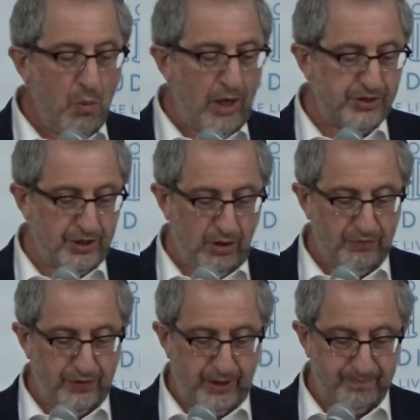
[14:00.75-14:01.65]
watching
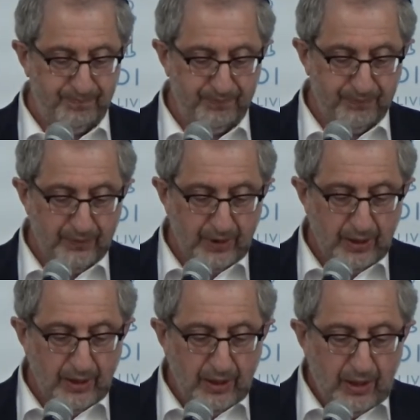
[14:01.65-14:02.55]
over them.
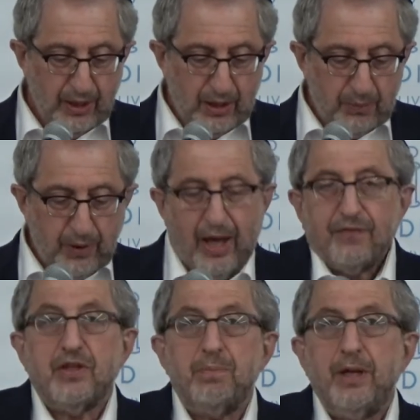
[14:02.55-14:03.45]
We have to